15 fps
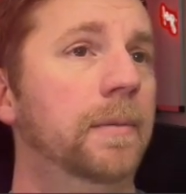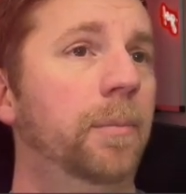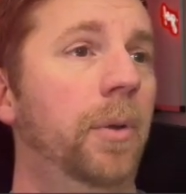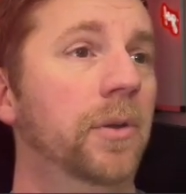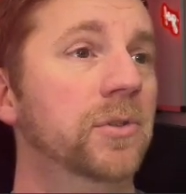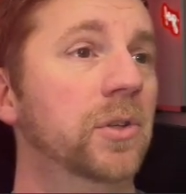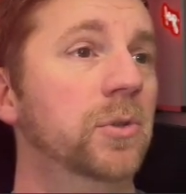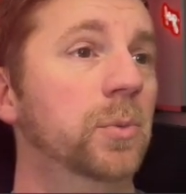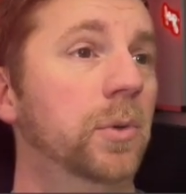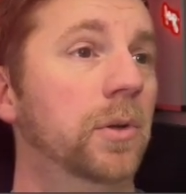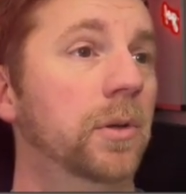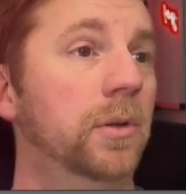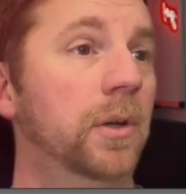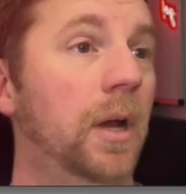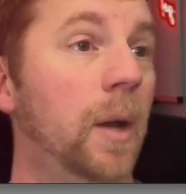puzzles
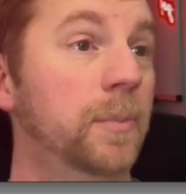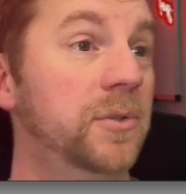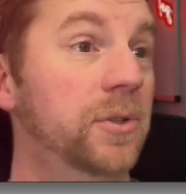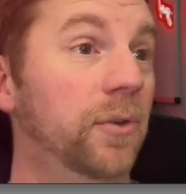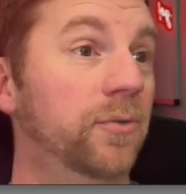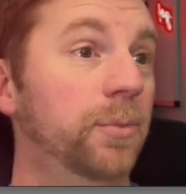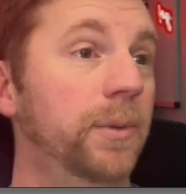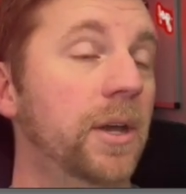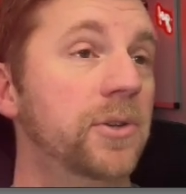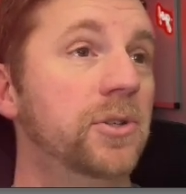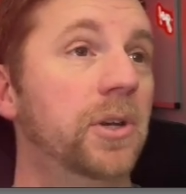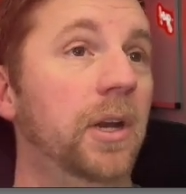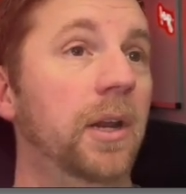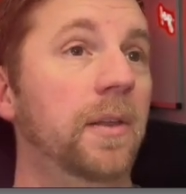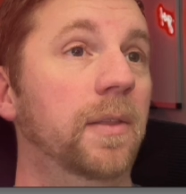were up still from
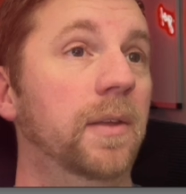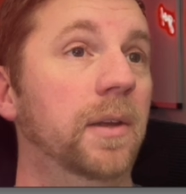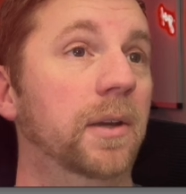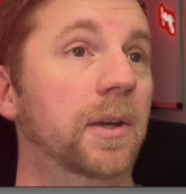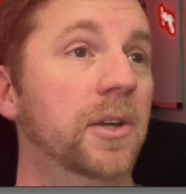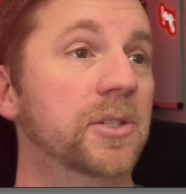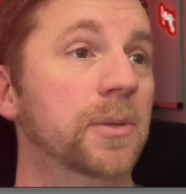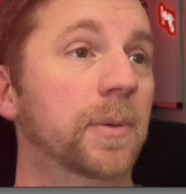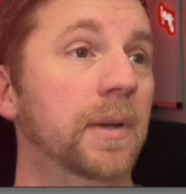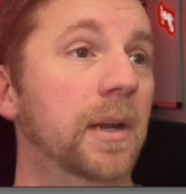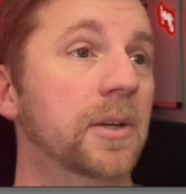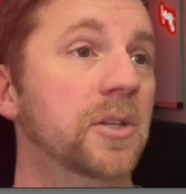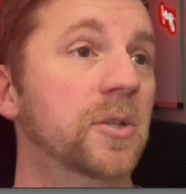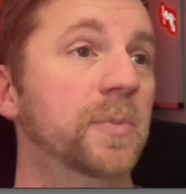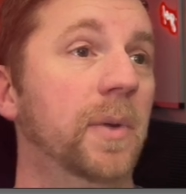yesterday, the custom
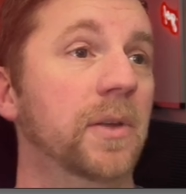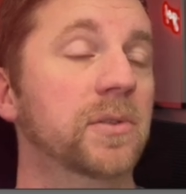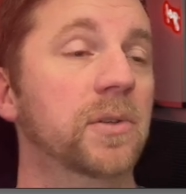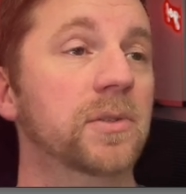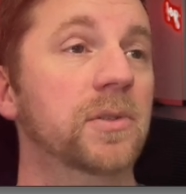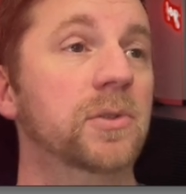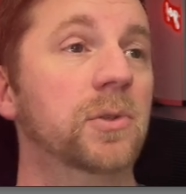connections puzzles.